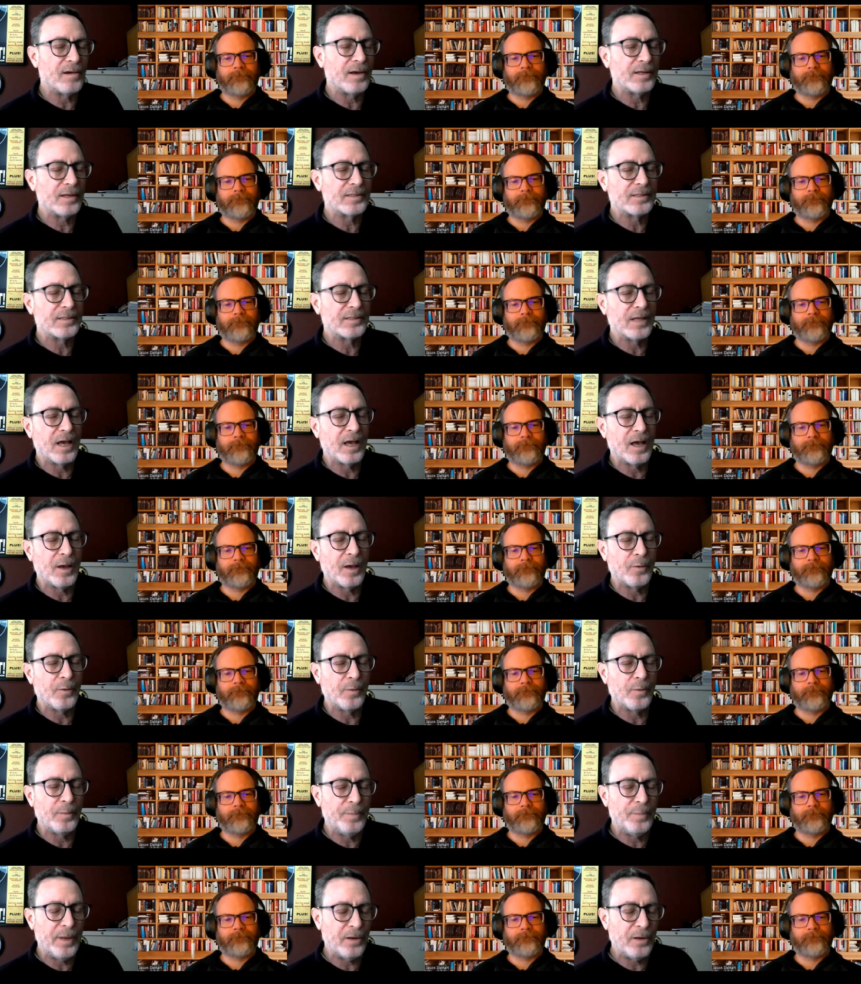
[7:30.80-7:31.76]
Speaker 1: is uh,
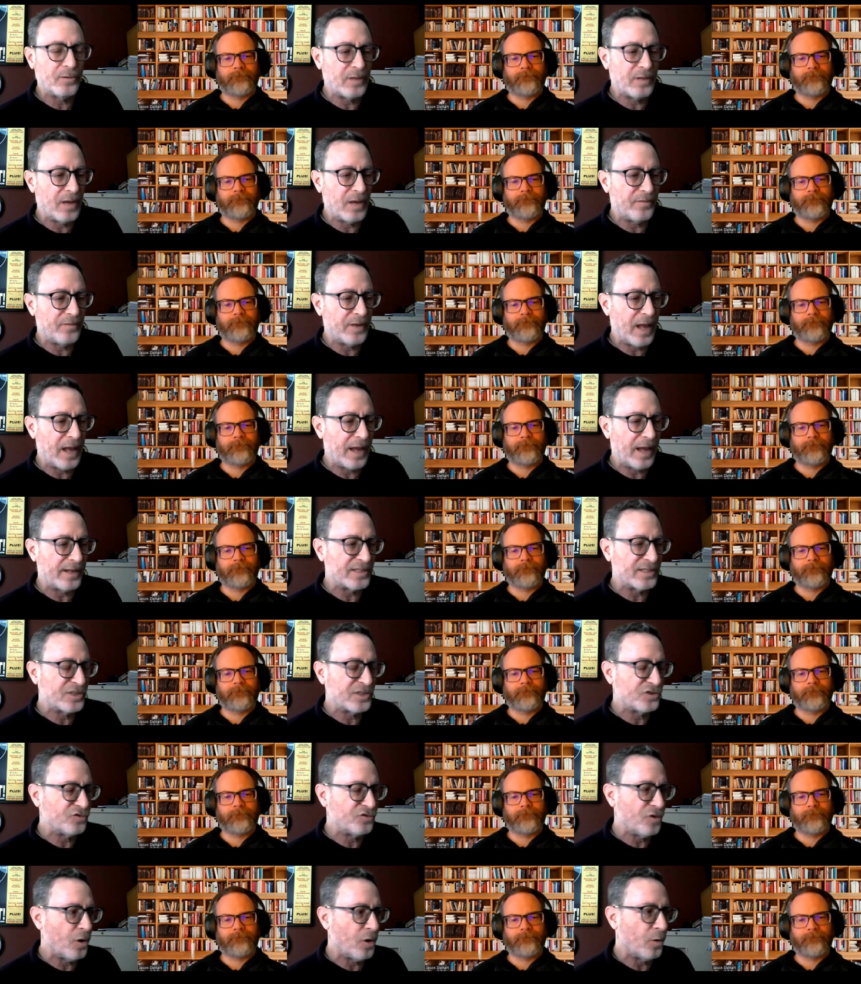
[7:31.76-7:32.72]
when Peter David had his
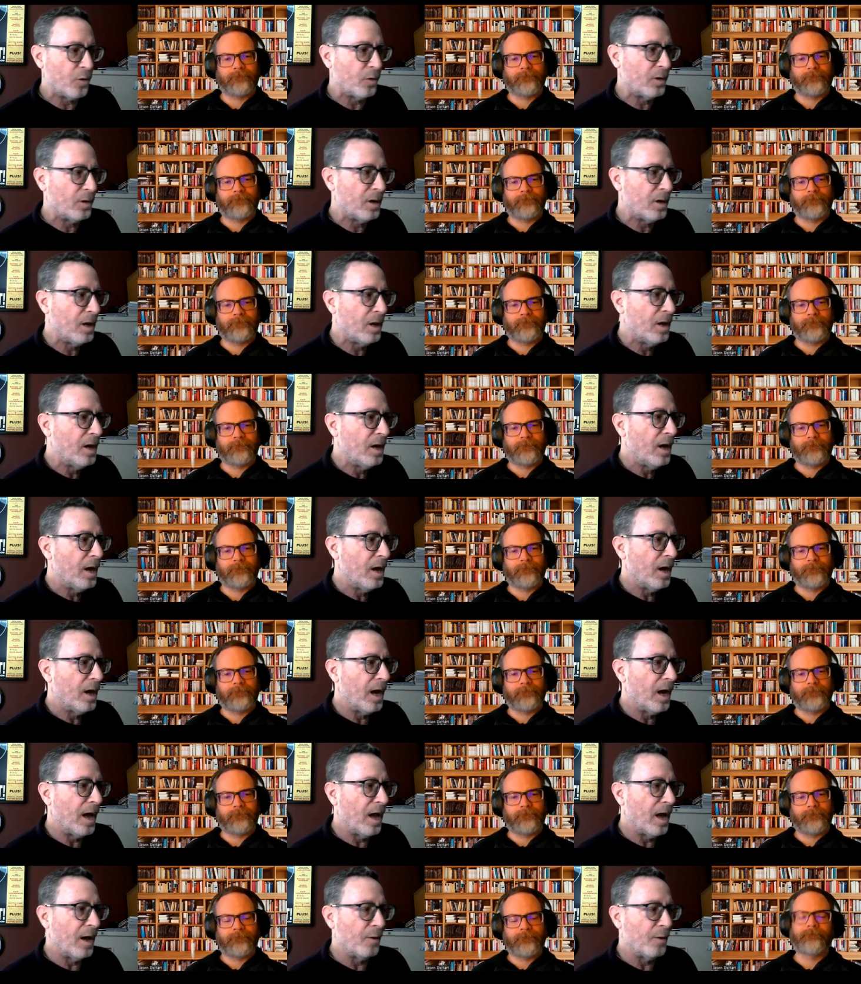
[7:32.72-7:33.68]
stroke
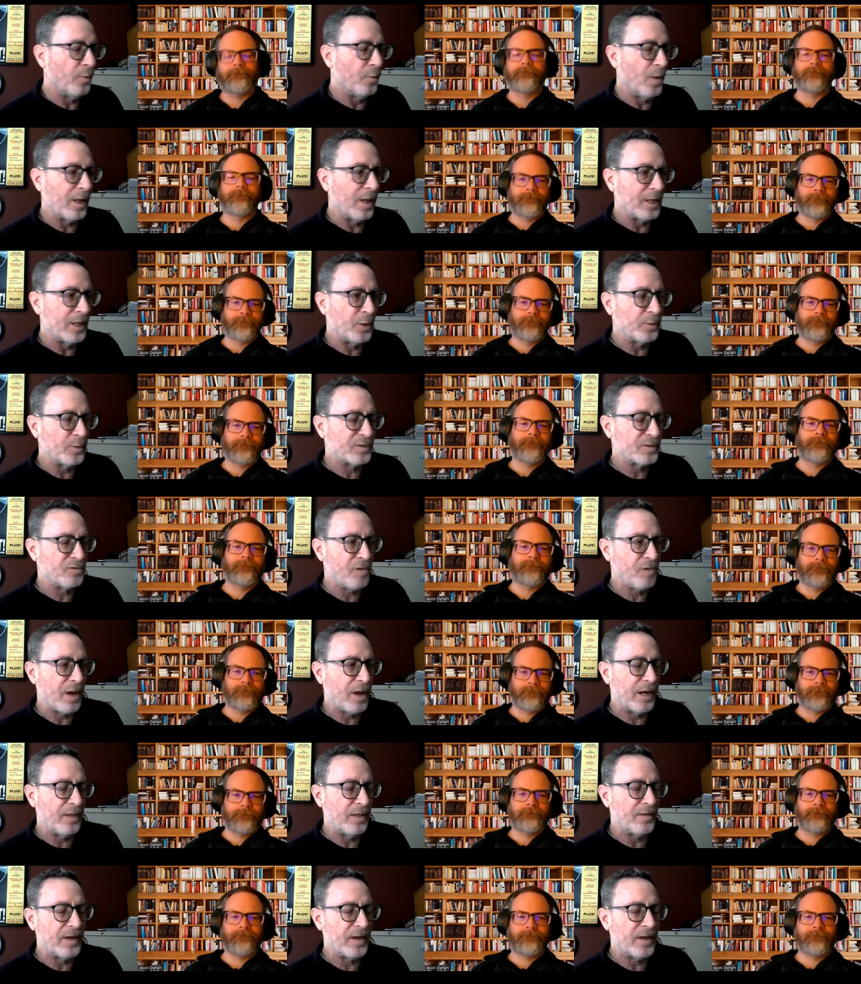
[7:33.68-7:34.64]
uh, while he was
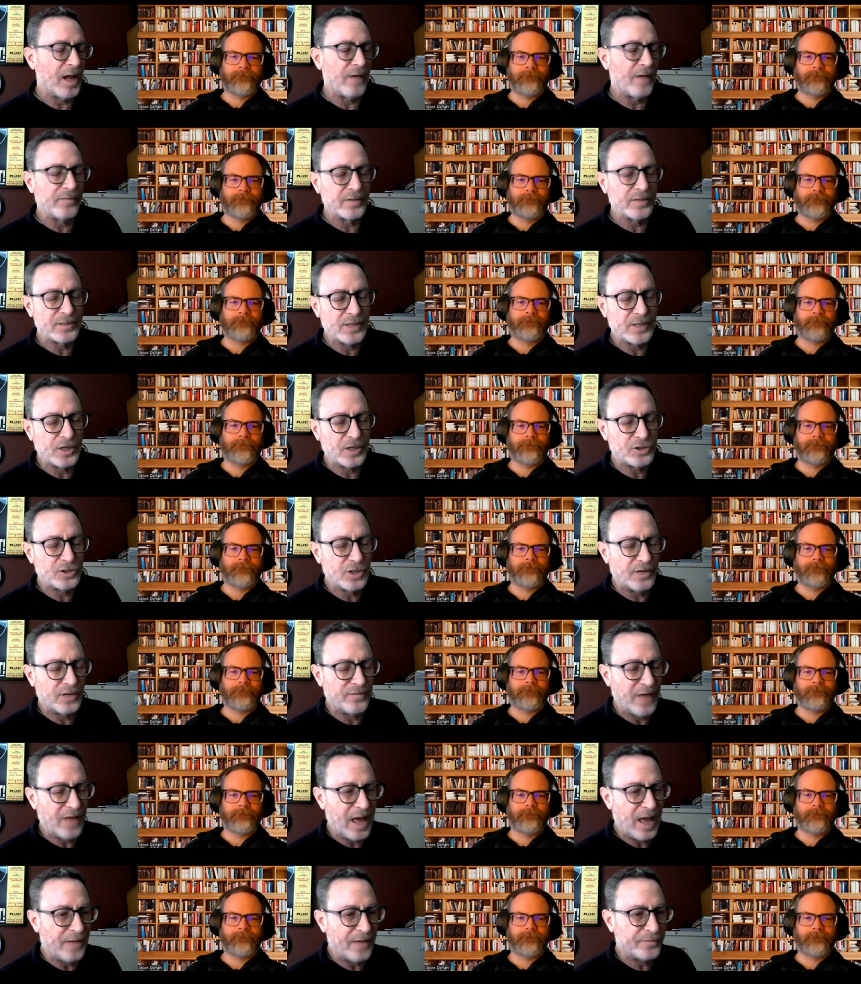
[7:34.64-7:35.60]
writing the novelization
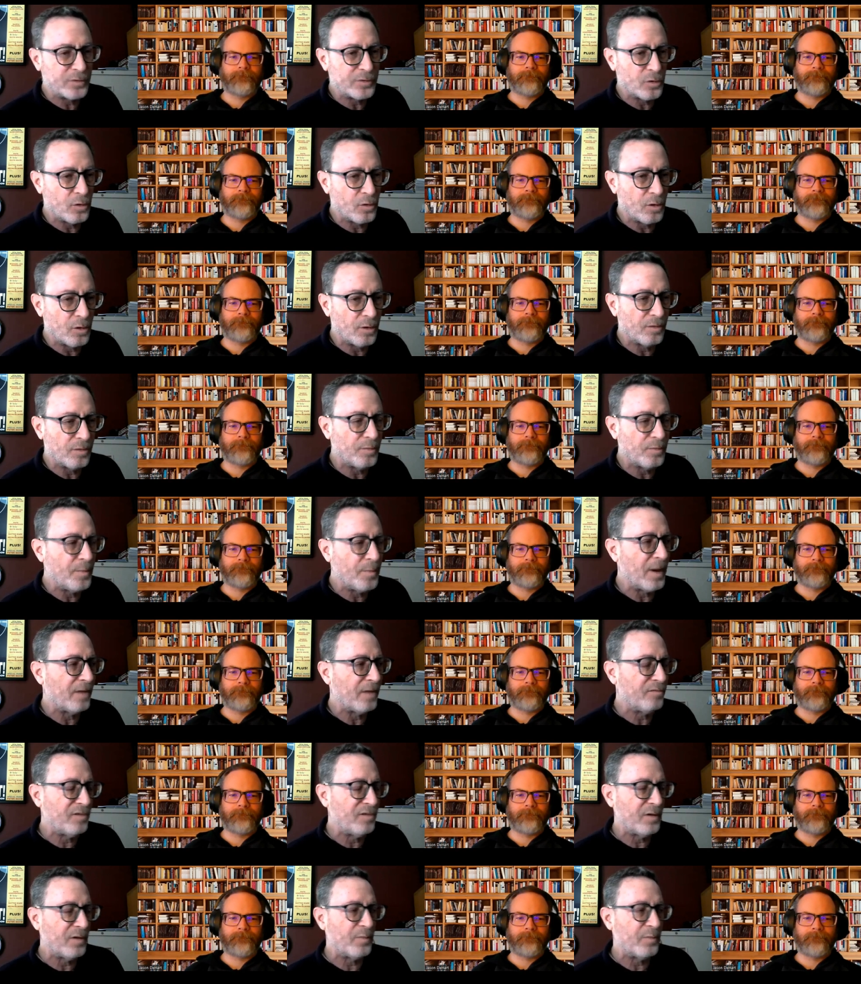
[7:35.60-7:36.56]
of After Earth,
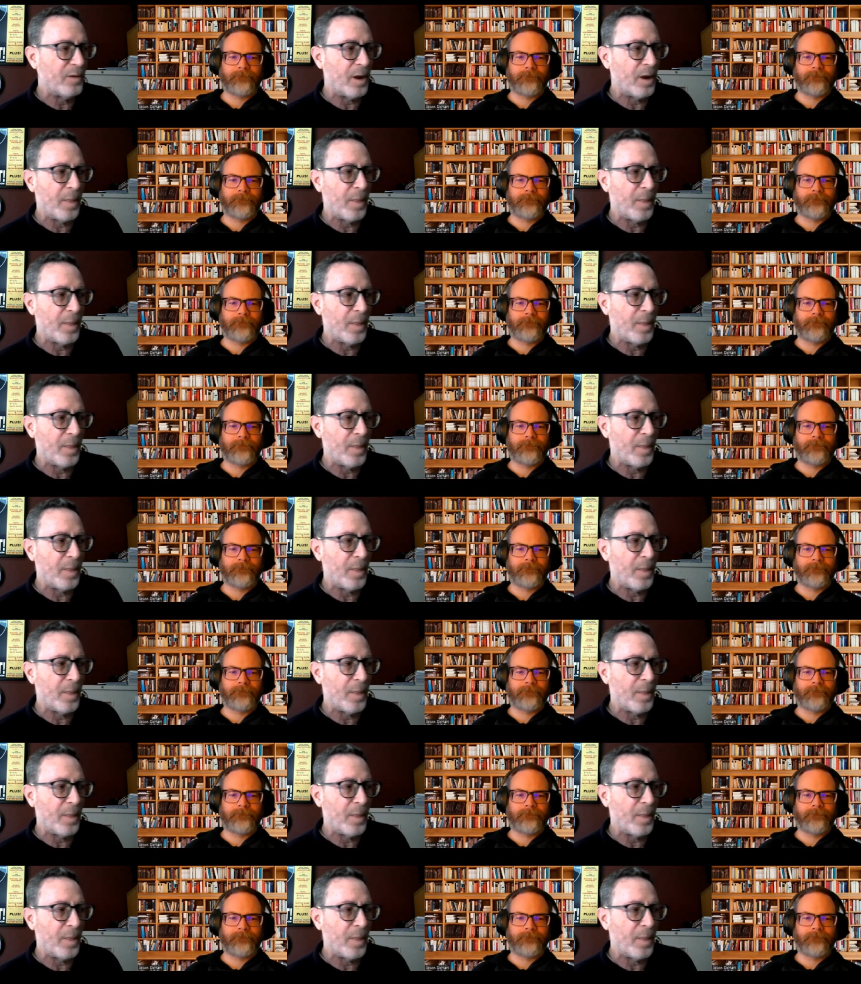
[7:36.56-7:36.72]
Mike Friedman